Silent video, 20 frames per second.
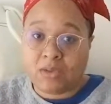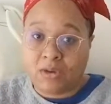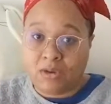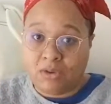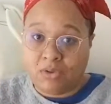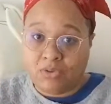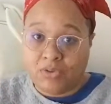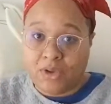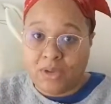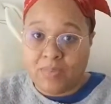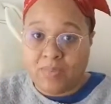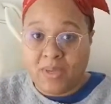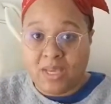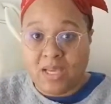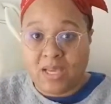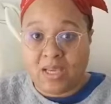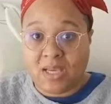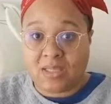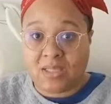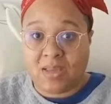girlfriend
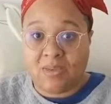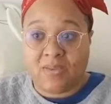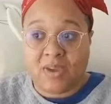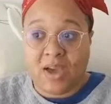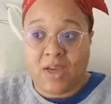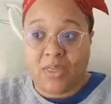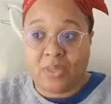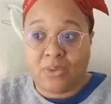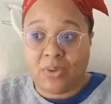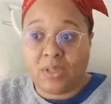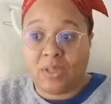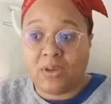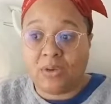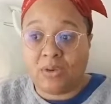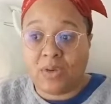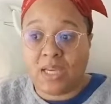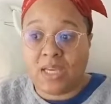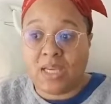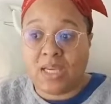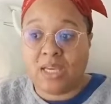because they've got 3
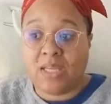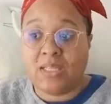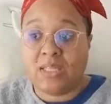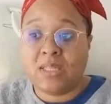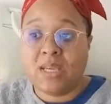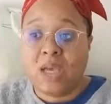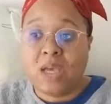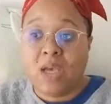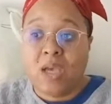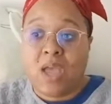little kids